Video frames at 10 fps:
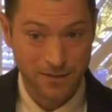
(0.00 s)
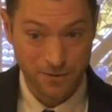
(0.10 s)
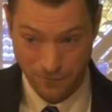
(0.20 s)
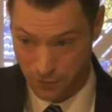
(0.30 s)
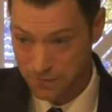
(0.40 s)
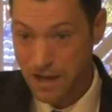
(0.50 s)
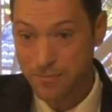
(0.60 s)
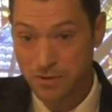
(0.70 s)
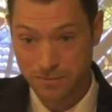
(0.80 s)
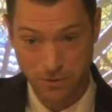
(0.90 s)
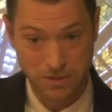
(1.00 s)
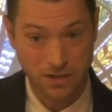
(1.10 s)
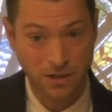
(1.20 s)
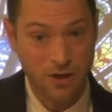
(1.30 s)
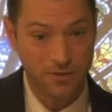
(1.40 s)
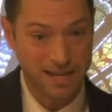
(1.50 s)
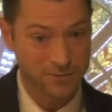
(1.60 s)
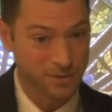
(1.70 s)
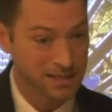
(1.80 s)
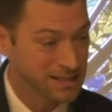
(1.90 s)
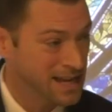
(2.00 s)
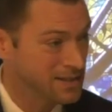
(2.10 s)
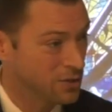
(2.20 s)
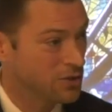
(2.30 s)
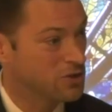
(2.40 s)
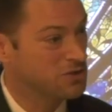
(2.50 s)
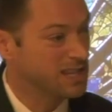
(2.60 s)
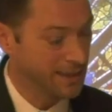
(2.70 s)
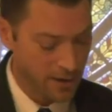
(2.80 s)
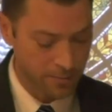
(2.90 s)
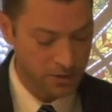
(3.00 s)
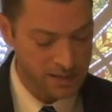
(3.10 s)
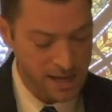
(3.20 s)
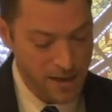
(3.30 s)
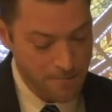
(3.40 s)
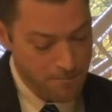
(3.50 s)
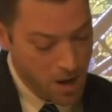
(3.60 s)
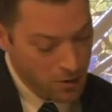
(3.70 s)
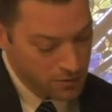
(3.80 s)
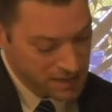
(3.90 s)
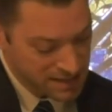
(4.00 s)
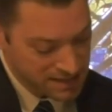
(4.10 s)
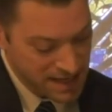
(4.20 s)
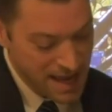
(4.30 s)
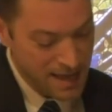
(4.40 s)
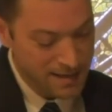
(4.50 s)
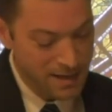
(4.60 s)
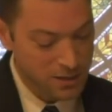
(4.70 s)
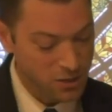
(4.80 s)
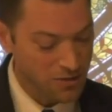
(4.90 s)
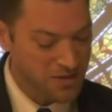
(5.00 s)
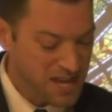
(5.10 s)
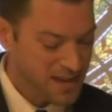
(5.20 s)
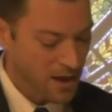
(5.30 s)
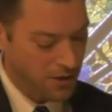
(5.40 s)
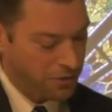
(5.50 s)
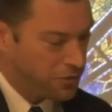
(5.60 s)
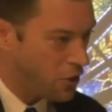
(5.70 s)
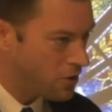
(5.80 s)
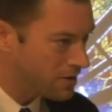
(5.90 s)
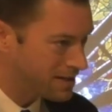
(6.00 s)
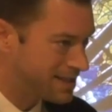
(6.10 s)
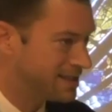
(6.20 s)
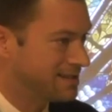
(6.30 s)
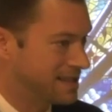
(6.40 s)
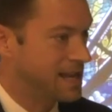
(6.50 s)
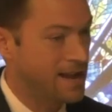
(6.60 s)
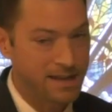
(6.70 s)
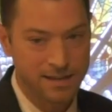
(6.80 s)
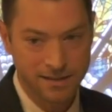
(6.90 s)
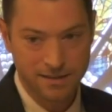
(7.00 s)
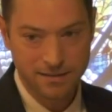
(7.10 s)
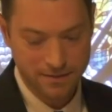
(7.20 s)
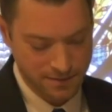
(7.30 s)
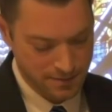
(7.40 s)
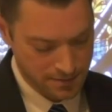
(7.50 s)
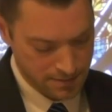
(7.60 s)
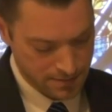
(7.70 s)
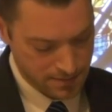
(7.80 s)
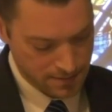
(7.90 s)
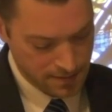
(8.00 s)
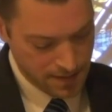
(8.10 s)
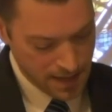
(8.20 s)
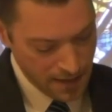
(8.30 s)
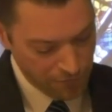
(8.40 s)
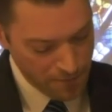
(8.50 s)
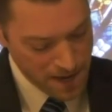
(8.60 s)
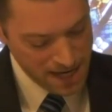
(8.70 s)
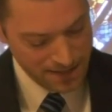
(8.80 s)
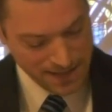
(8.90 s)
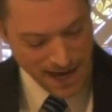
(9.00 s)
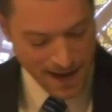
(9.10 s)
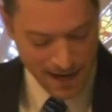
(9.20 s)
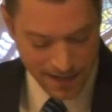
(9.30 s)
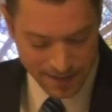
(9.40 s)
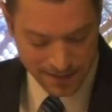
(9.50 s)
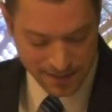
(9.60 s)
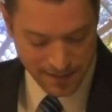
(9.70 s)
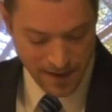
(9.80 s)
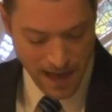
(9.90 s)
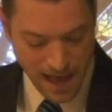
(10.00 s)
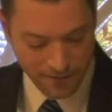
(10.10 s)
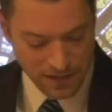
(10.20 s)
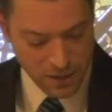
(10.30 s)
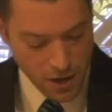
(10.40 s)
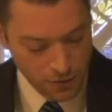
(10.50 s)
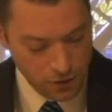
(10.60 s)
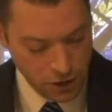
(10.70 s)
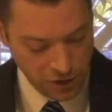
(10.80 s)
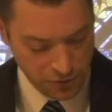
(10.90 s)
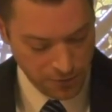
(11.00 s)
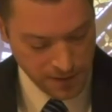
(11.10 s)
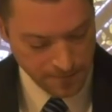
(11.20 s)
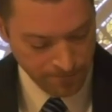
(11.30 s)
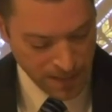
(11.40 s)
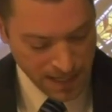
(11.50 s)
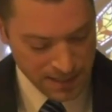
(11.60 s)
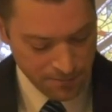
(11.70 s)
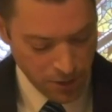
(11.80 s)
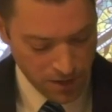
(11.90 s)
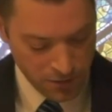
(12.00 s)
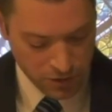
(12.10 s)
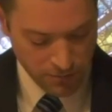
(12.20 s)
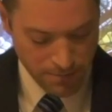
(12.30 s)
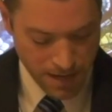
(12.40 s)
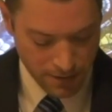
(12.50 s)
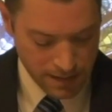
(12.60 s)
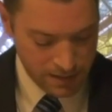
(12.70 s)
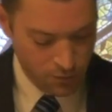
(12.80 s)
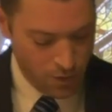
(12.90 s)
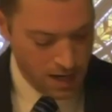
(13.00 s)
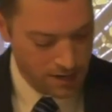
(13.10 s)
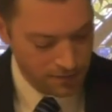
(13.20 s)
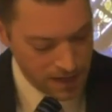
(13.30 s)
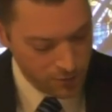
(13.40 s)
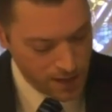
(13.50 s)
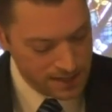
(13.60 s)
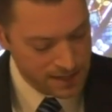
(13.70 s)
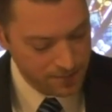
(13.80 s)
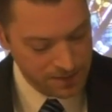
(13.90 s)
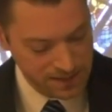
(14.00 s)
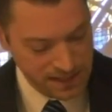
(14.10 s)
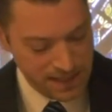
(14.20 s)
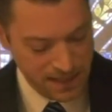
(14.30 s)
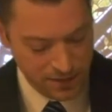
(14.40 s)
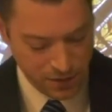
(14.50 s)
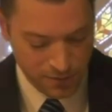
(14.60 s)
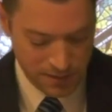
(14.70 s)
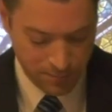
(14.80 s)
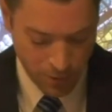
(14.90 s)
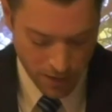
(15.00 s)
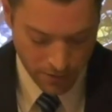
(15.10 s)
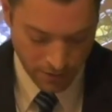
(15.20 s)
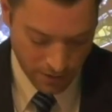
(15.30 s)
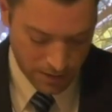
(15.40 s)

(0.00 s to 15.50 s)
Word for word: Those first five books, the books of the law. That's what they say. So they're using their books. Moses said, so the authority said, if a man dies, having no children, his brother shall marry his wife and raise up a seed unto his brother.